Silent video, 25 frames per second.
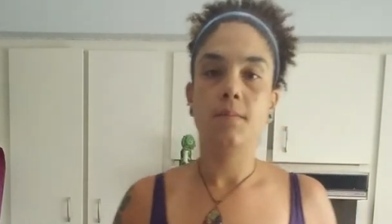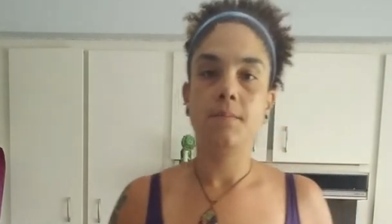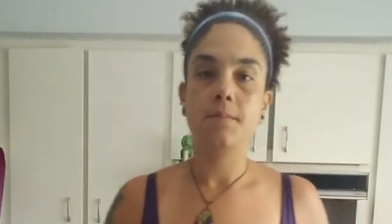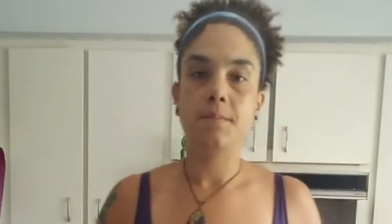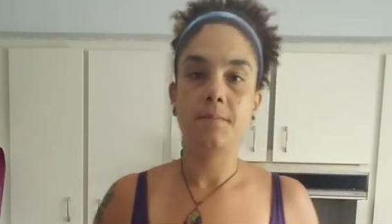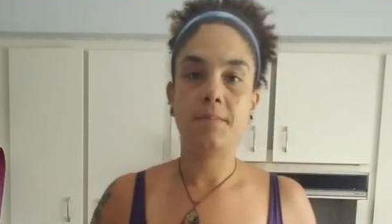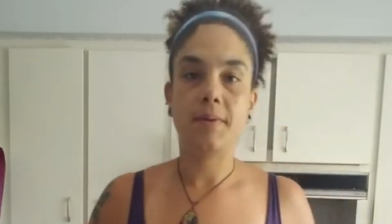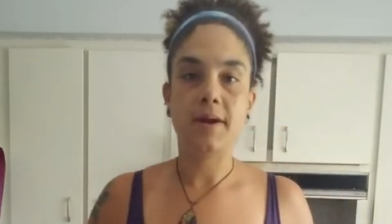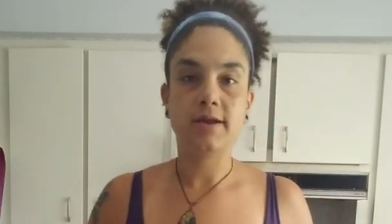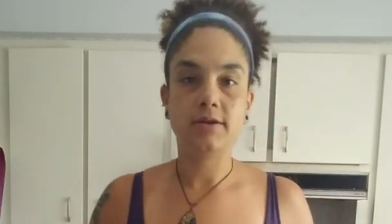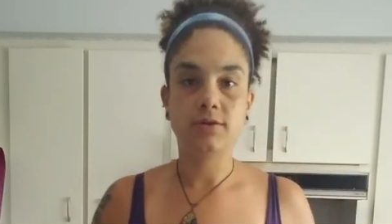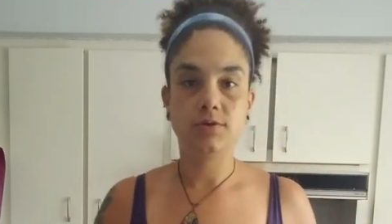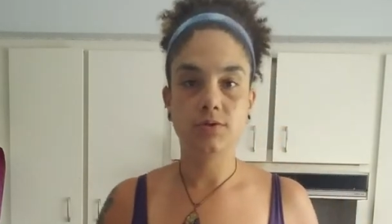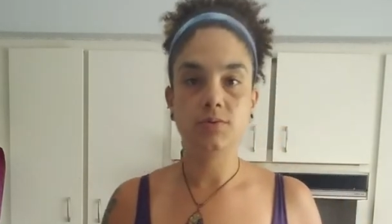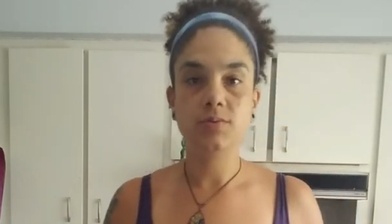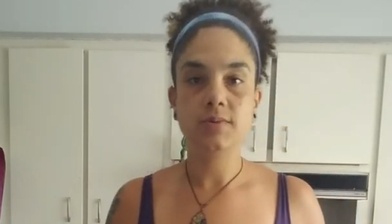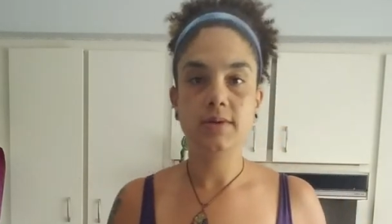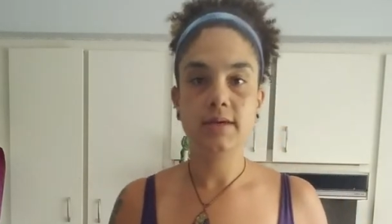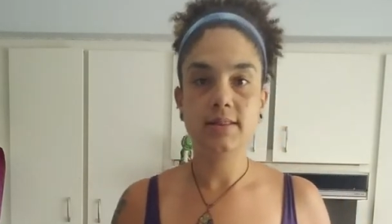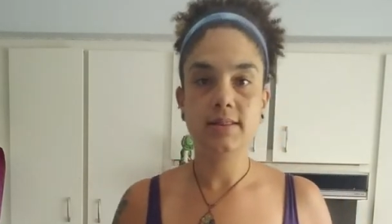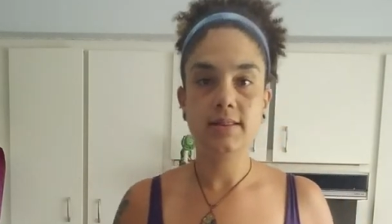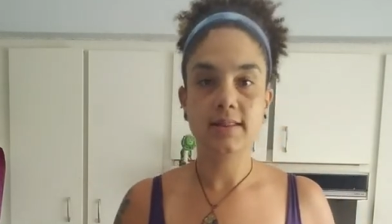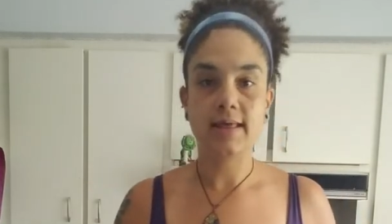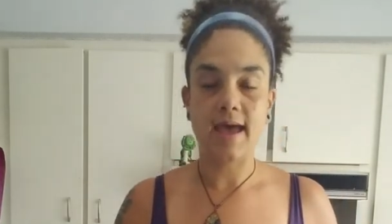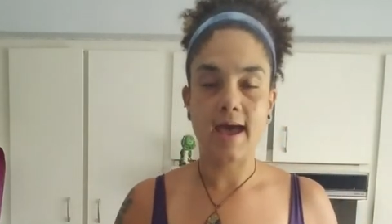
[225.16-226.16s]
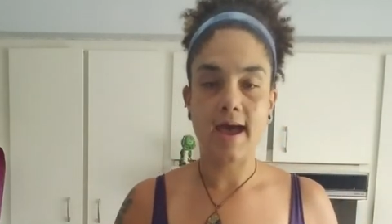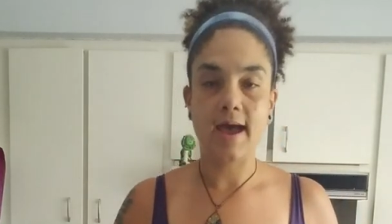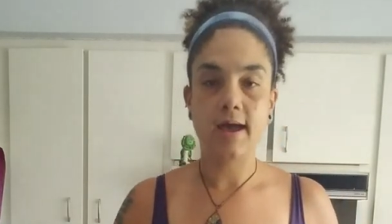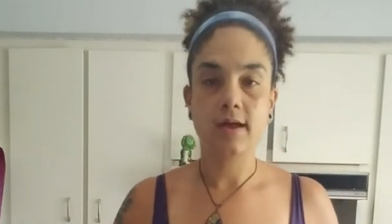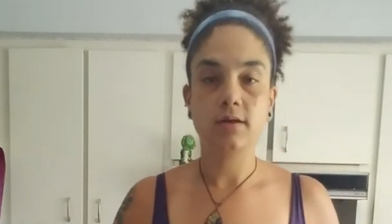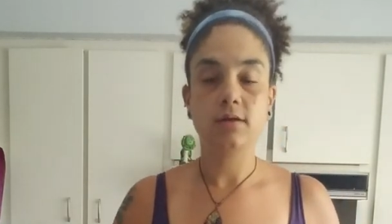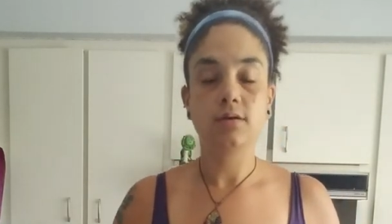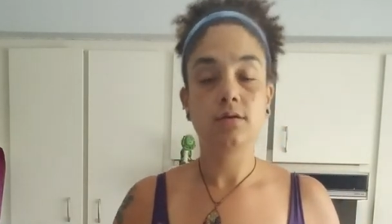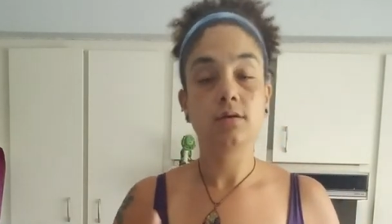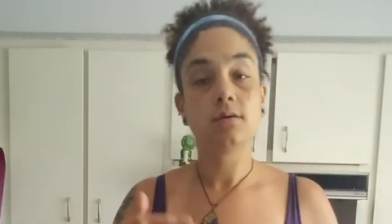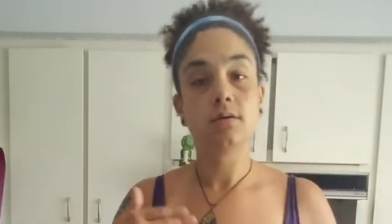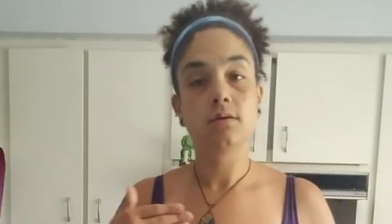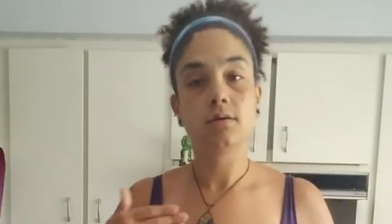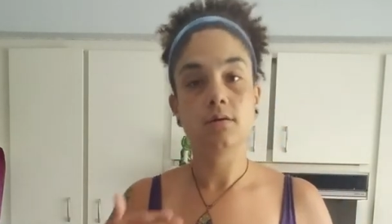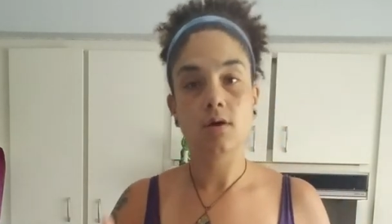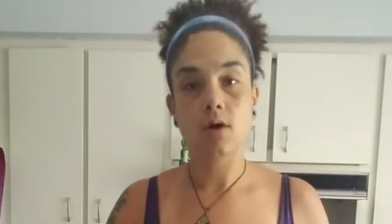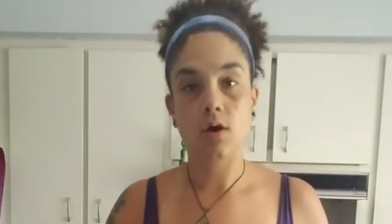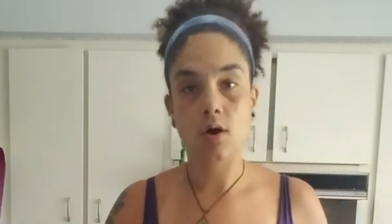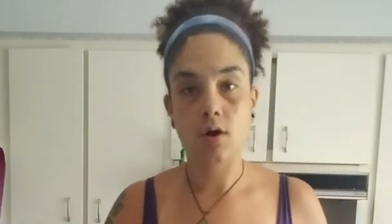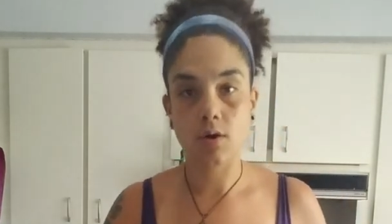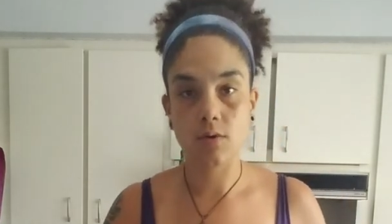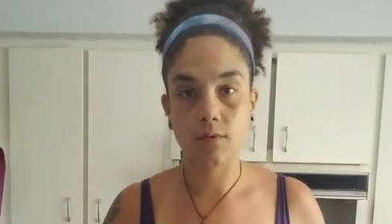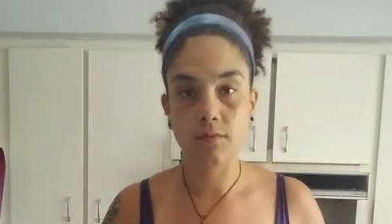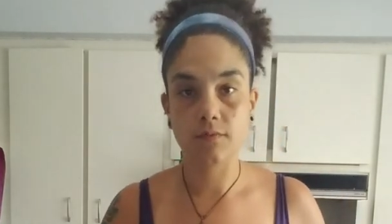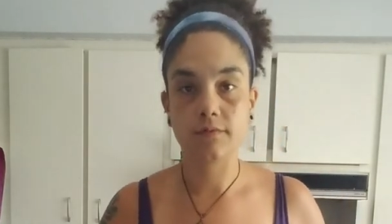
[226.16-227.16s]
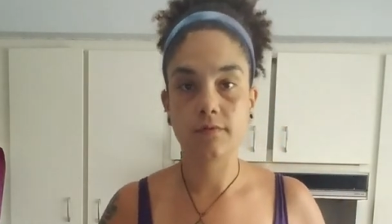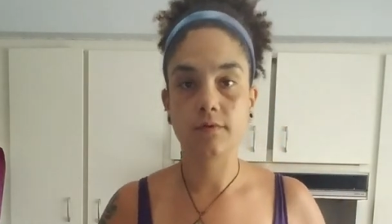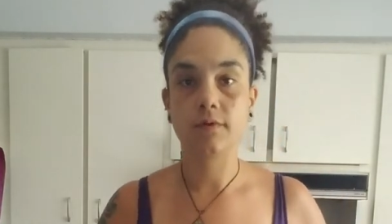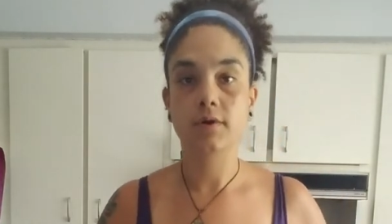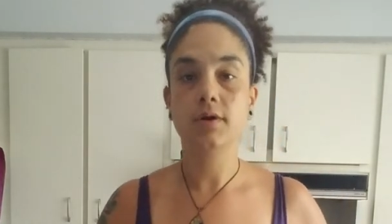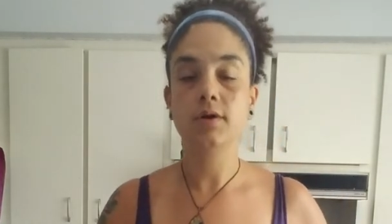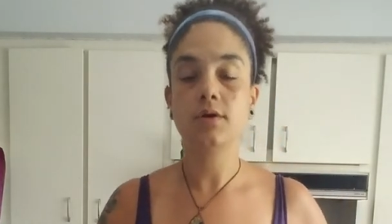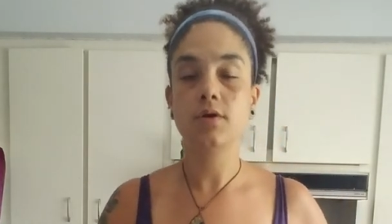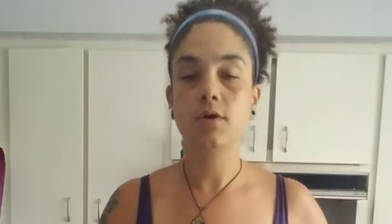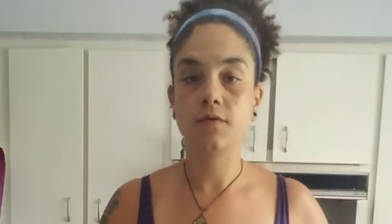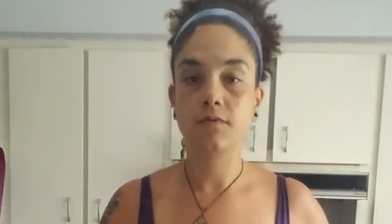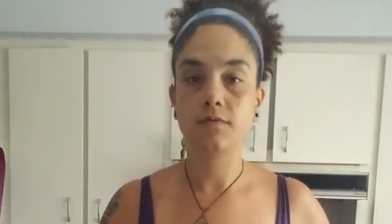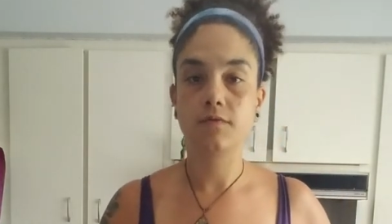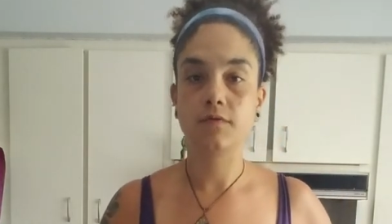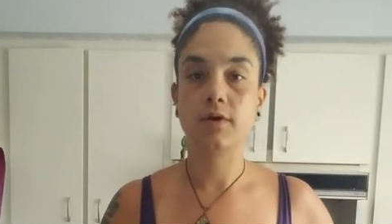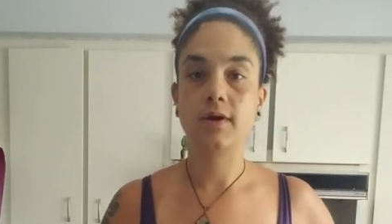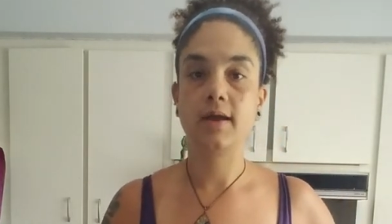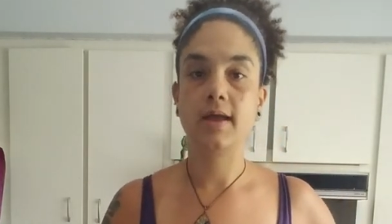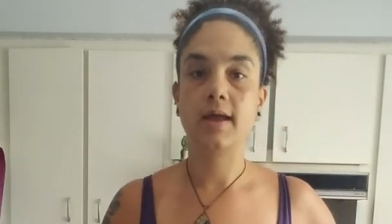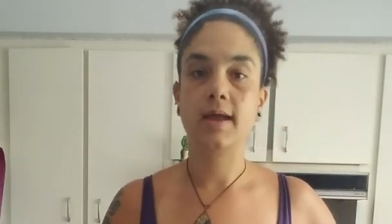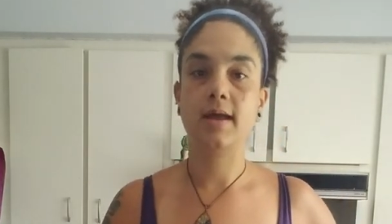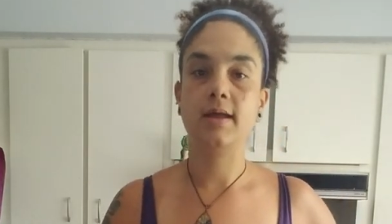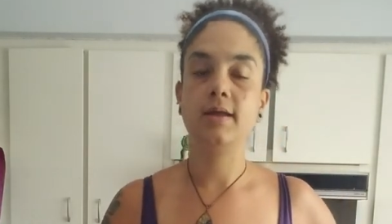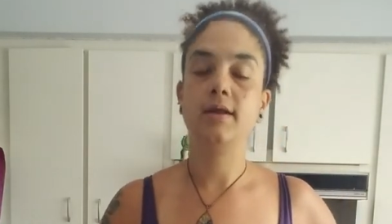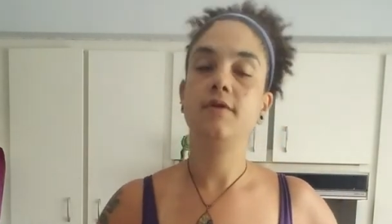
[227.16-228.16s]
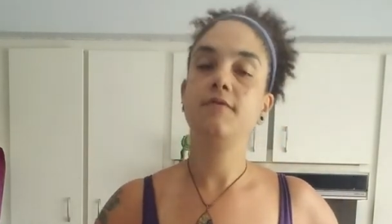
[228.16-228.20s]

by doing that over and over again,